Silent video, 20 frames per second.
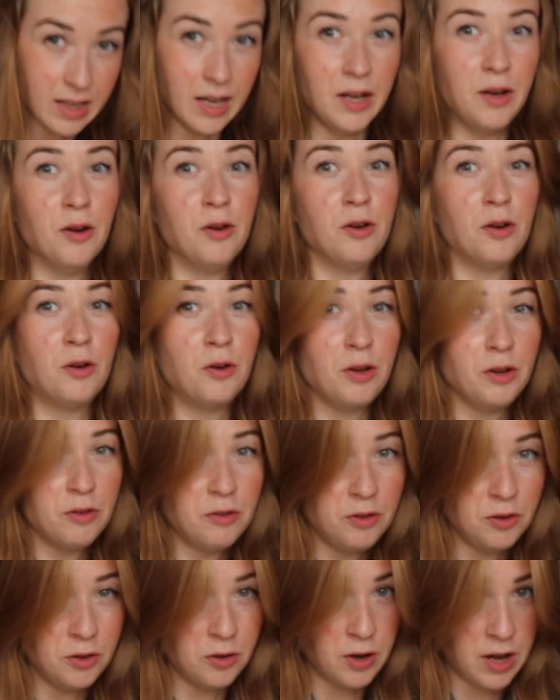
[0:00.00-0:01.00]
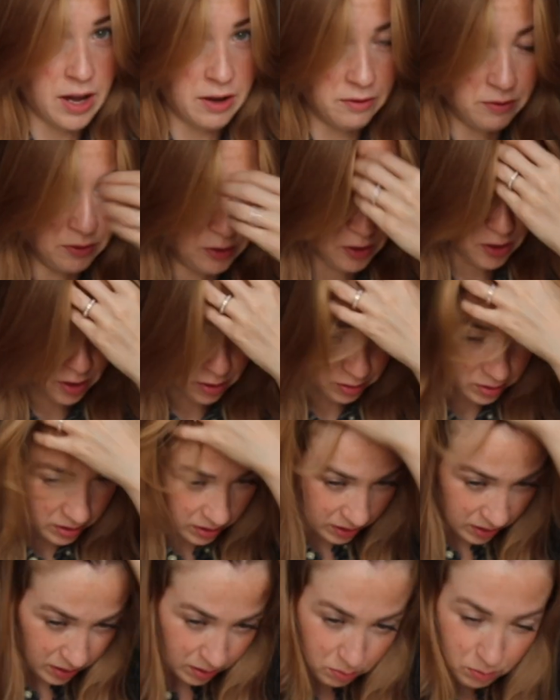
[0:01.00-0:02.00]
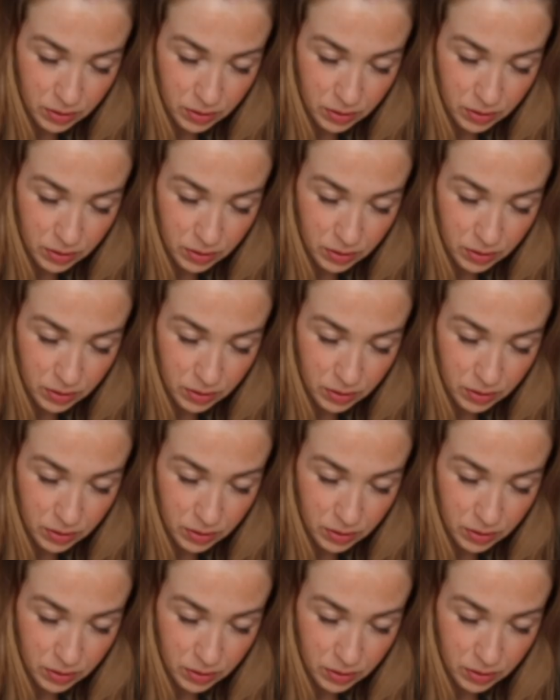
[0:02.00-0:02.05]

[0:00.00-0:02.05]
I don't know if you have noticed,